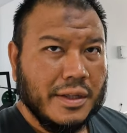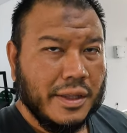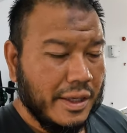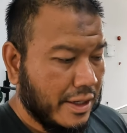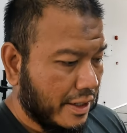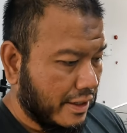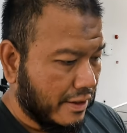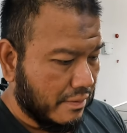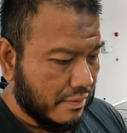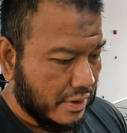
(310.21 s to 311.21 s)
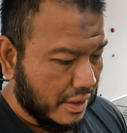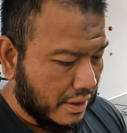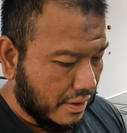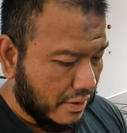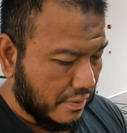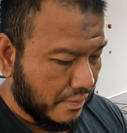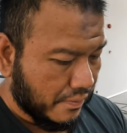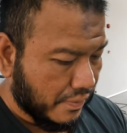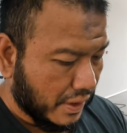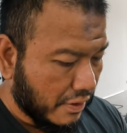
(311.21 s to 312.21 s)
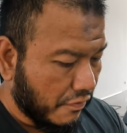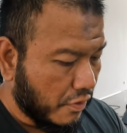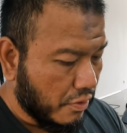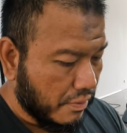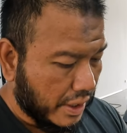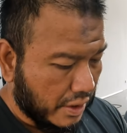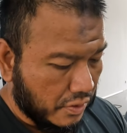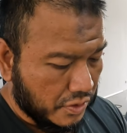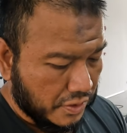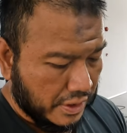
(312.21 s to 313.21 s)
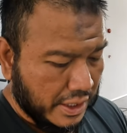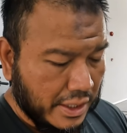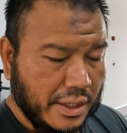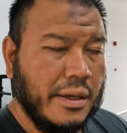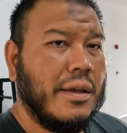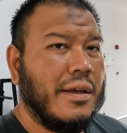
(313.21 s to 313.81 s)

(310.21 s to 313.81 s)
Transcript: the um, the the foam and also the